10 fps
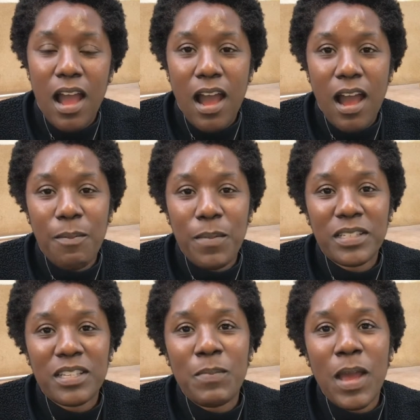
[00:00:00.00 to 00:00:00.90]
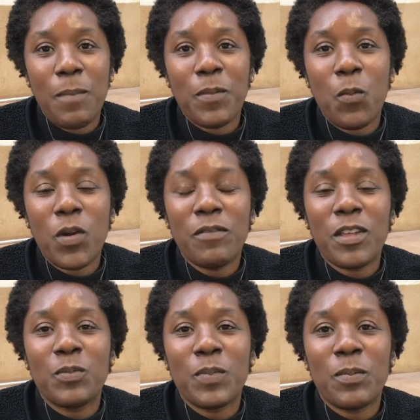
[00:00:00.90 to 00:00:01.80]
I must admit, I'm not one of
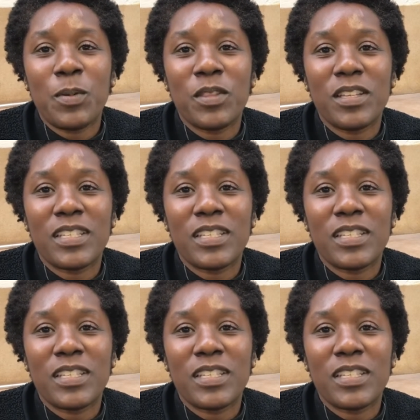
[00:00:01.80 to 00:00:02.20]
those people that